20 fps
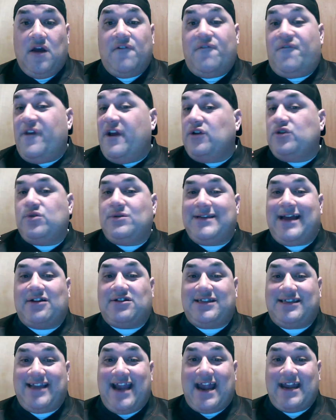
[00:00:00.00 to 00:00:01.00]
Fields was
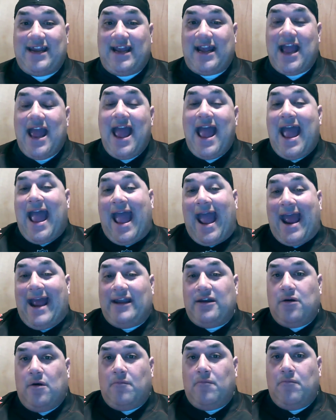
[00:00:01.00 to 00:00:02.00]
outstanding,
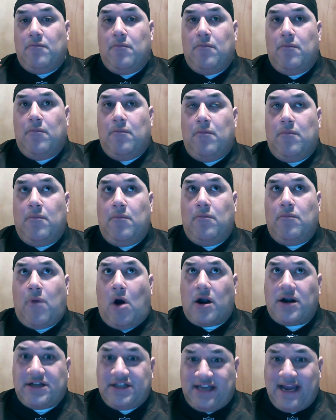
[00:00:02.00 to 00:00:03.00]
and
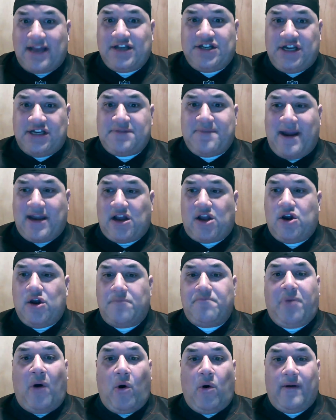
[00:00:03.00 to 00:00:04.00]
Mark Sanchez made a
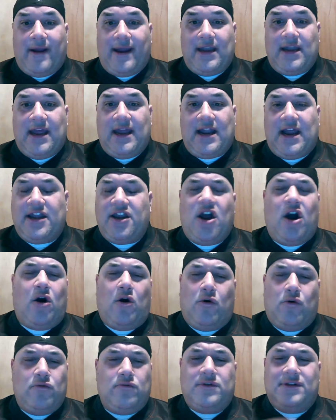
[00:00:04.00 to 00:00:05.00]
good point, and I
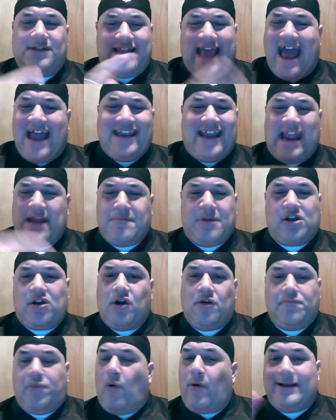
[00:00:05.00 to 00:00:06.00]
know that name and
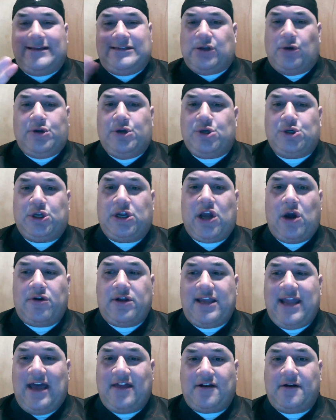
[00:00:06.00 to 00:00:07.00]
good points don't usually go
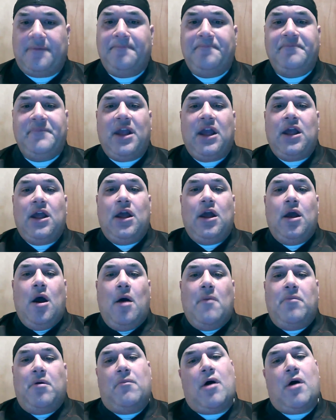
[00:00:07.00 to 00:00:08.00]
together,
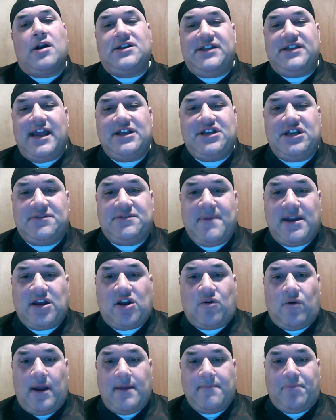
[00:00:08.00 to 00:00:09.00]
but Mark Sanchez made
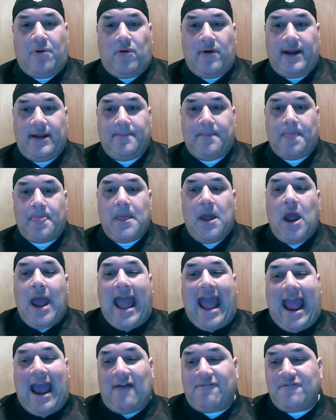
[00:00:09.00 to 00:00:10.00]
a great point.
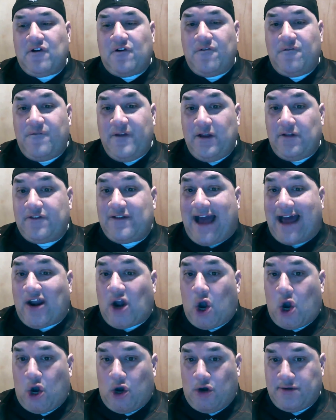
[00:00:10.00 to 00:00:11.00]
After Fields
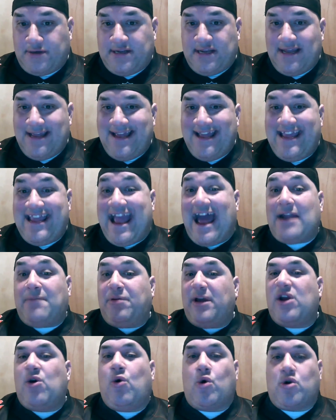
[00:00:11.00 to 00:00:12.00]
got hurt, he had to
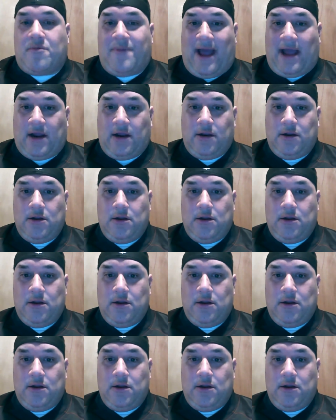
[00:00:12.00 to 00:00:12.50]
play quarterback.